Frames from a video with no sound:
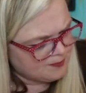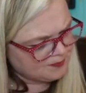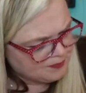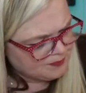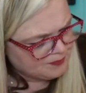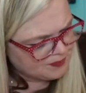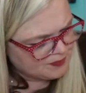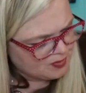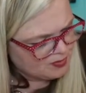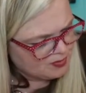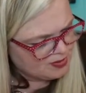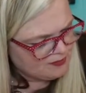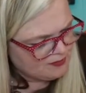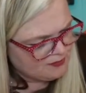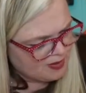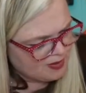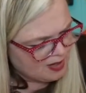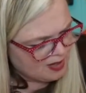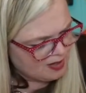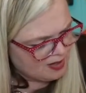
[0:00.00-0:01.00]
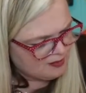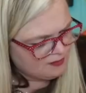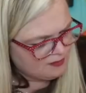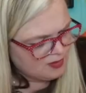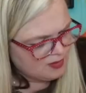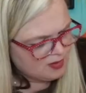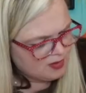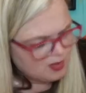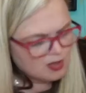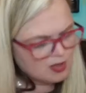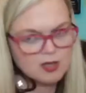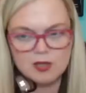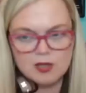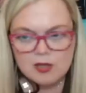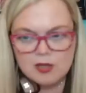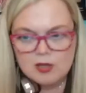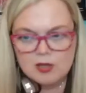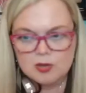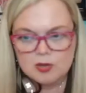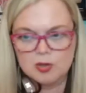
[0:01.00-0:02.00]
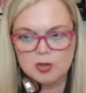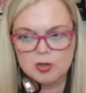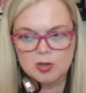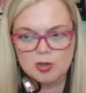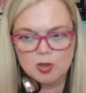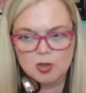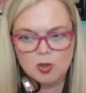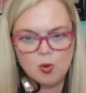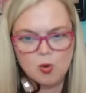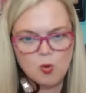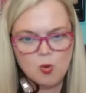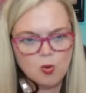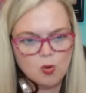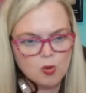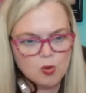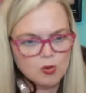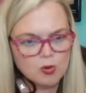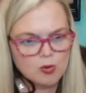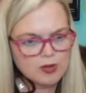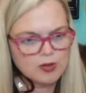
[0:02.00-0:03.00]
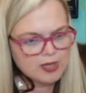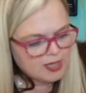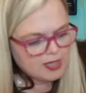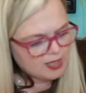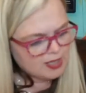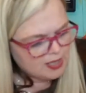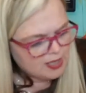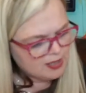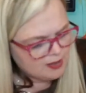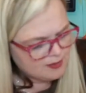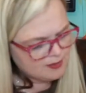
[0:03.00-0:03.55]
thirty-five. Lori